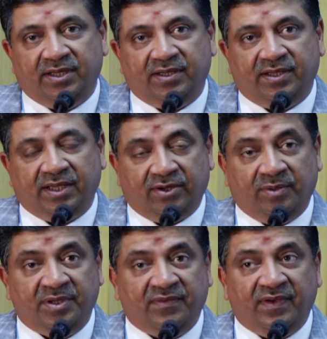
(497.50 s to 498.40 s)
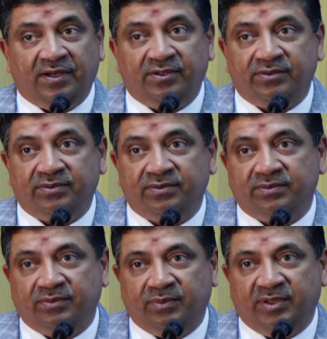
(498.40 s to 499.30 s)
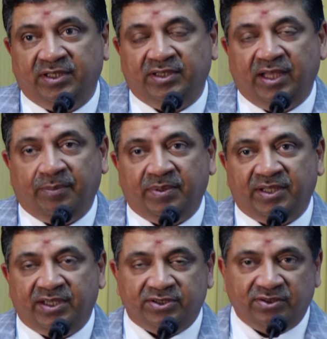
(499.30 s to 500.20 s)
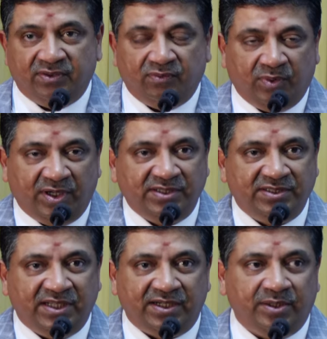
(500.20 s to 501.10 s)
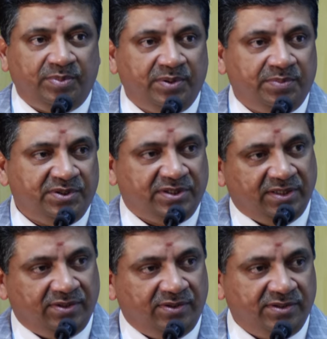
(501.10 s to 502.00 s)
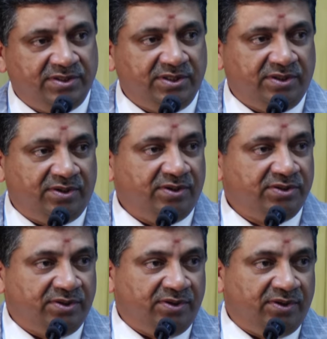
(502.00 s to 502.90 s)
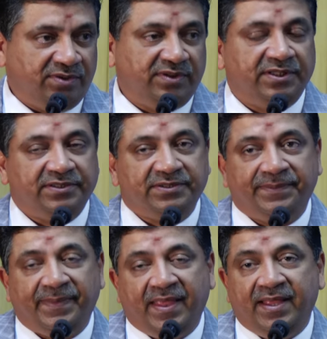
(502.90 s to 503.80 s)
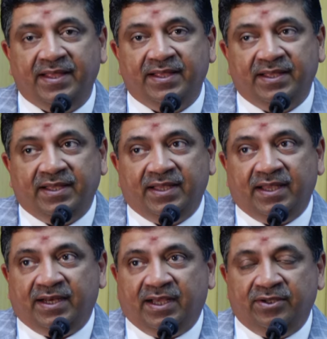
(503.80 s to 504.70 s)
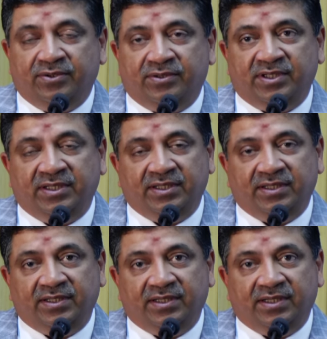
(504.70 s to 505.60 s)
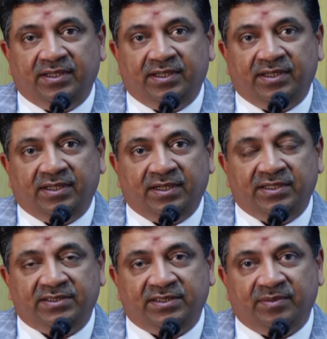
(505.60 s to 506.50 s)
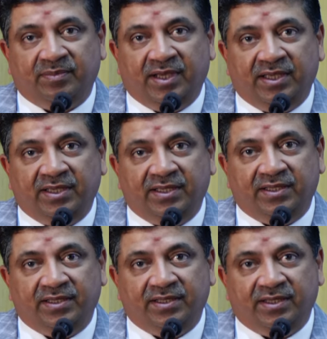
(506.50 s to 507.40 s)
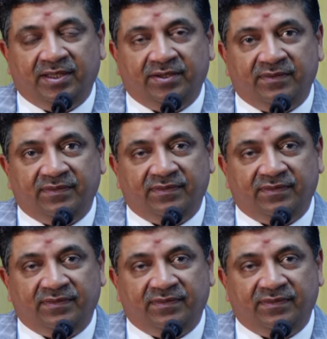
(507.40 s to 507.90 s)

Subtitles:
economic value with the application of one general purpose technology across a lot of things. And IoT, at least in my kind of